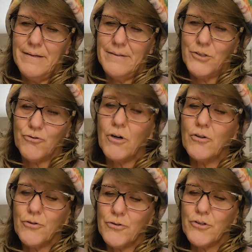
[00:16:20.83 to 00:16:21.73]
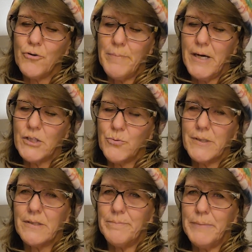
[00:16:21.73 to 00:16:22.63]
struggle so much with
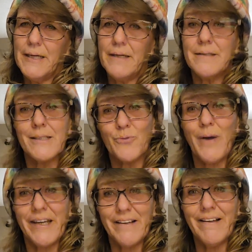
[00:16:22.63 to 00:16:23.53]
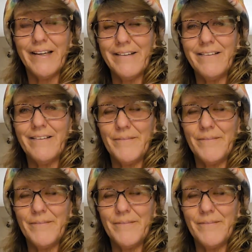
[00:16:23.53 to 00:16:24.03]
being dysregulated.